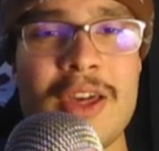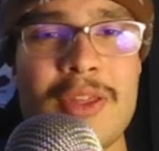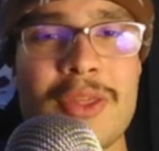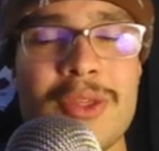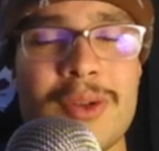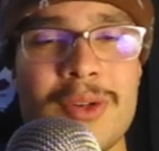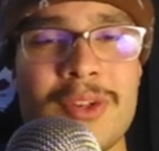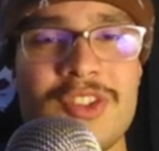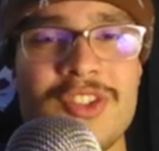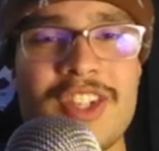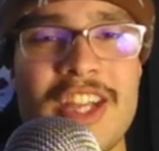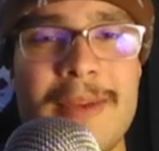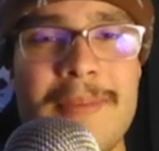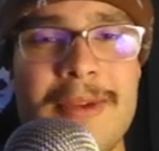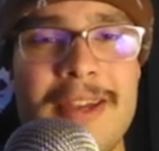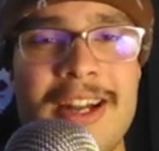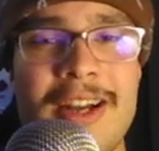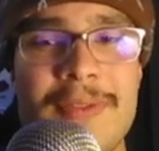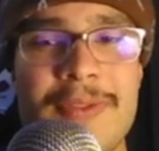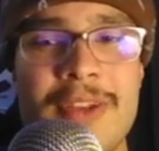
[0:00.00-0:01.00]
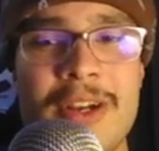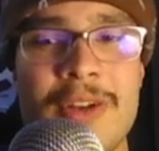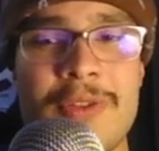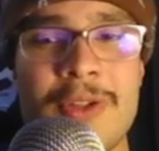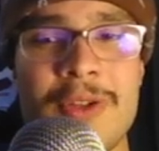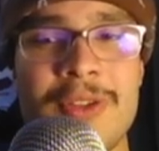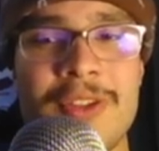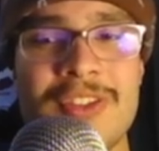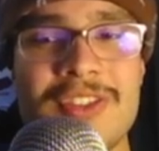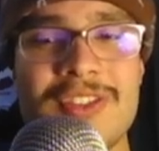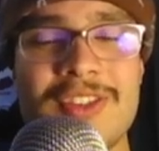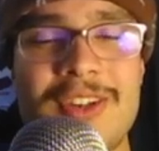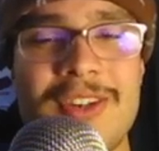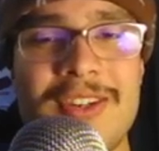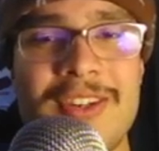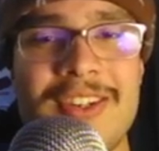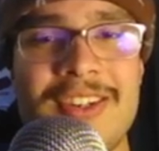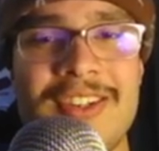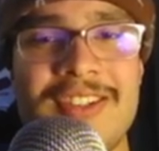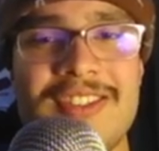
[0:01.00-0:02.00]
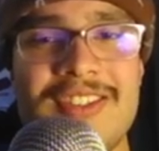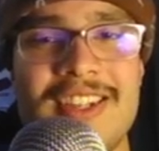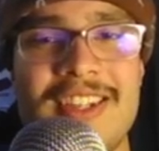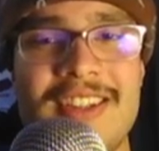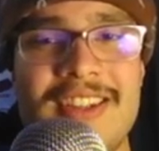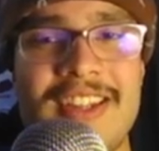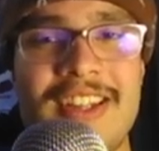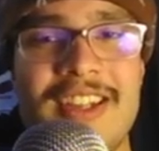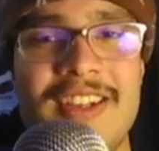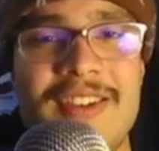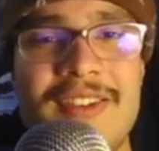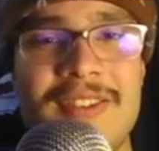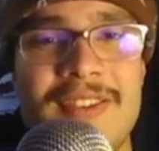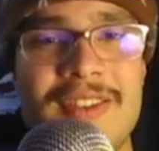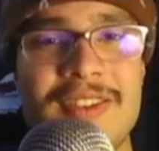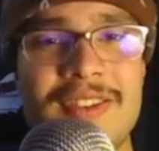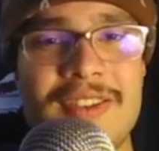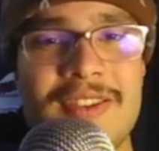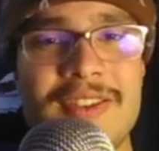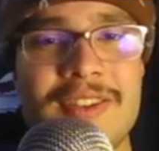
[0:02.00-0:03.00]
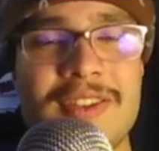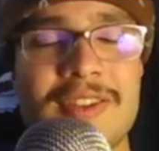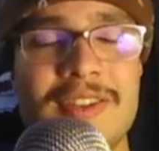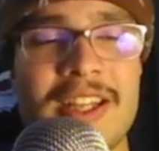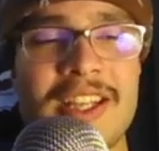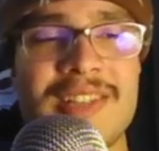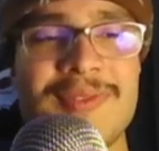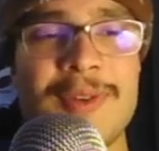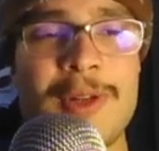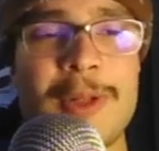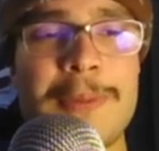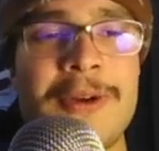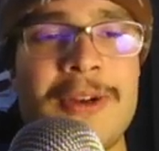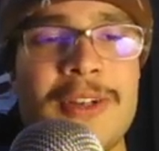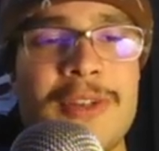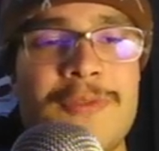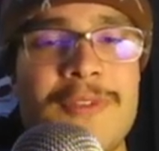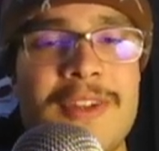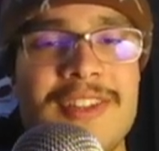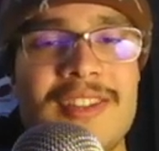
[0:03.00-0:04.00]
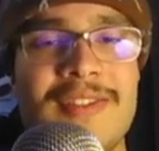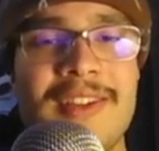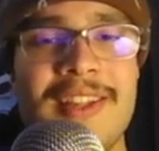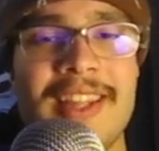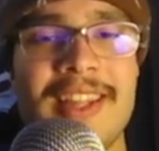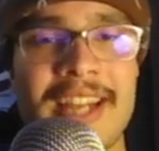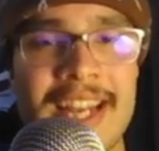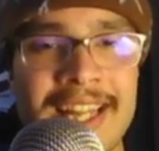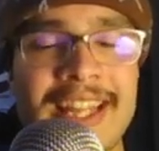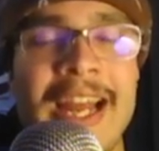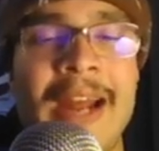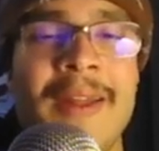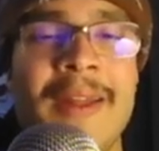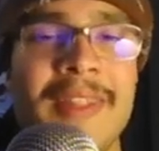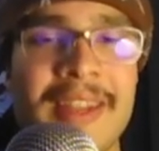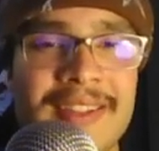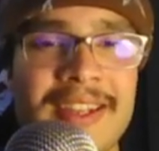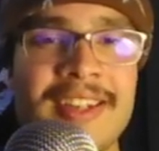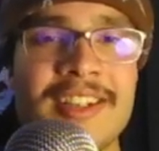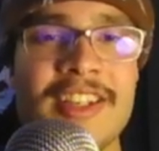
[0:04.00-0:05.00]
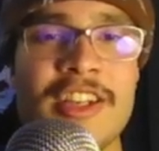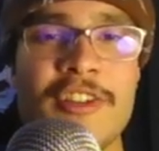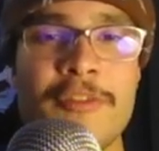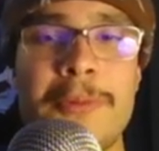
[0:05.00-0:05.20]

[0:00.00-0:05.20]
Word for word: throw Shamet out there with all the starters and then things fall apart defensively. Like I, I like the idea of